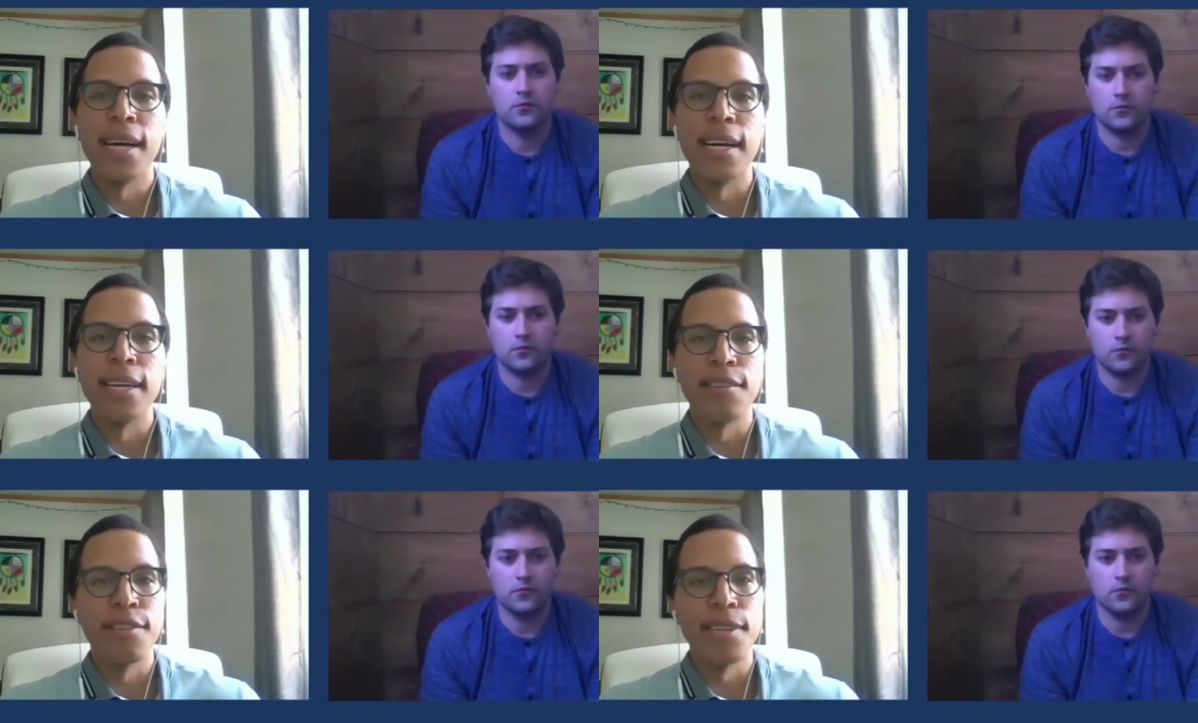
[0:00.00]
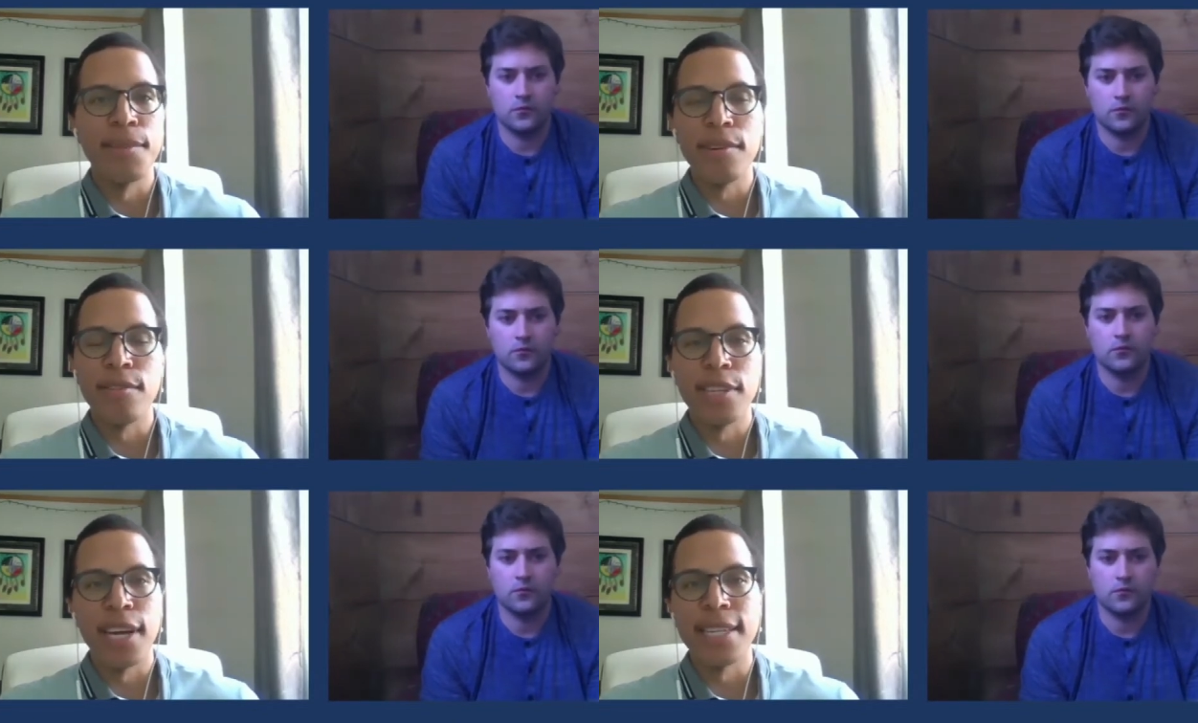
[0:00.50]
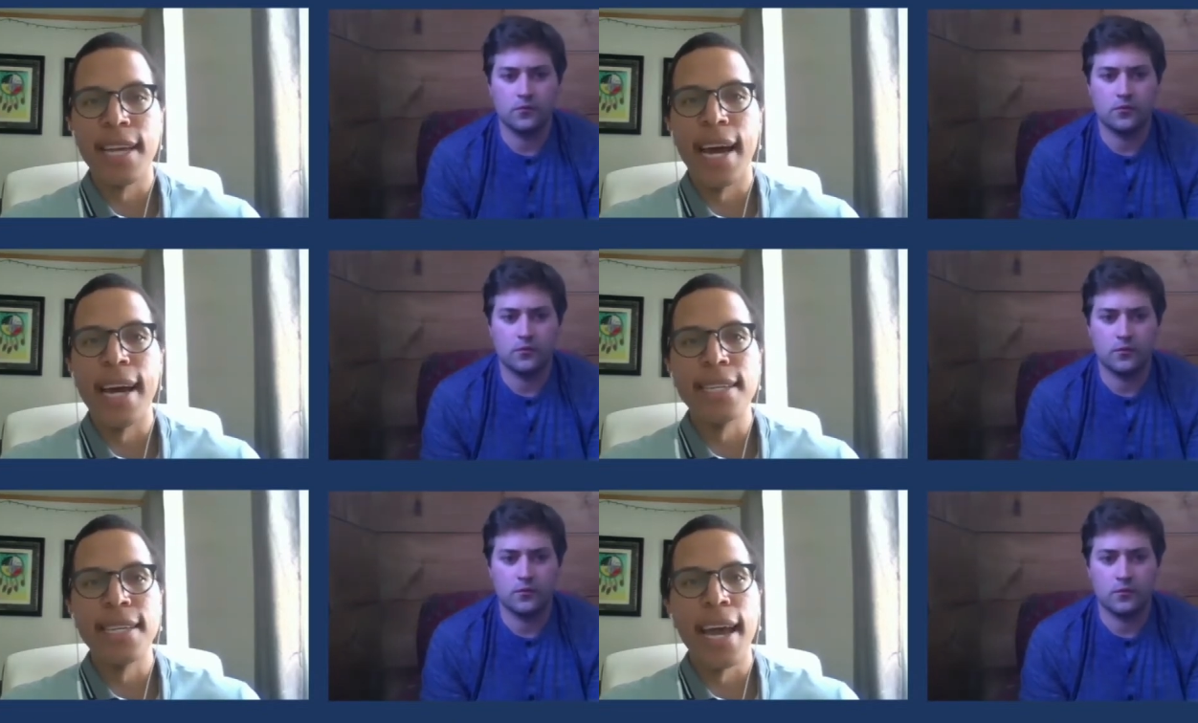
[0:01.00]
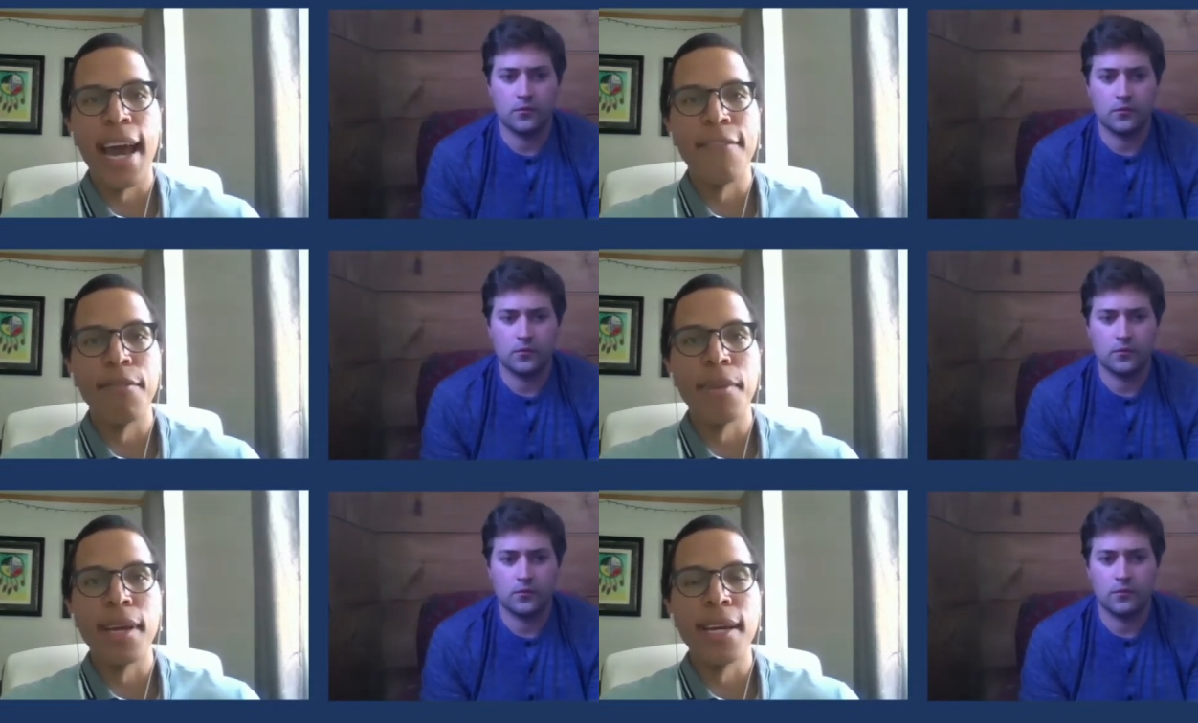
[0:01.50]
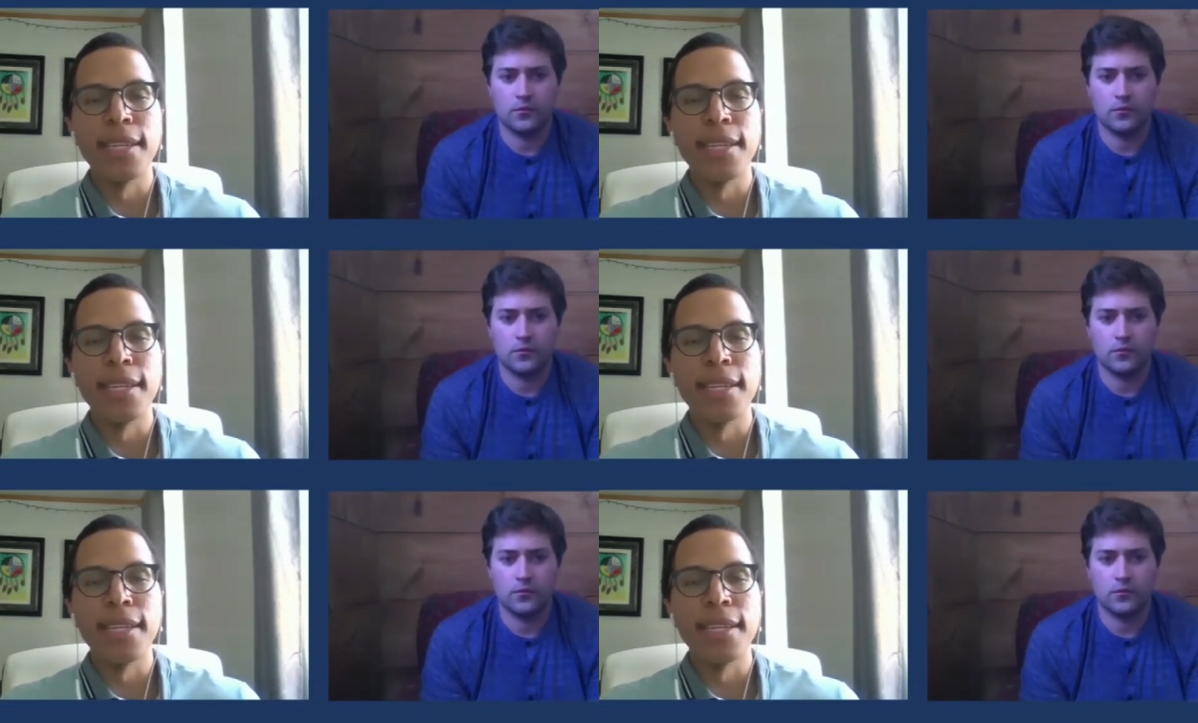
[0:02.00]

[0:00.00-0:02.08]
Speaker 1: Uh, so typical check size is a half a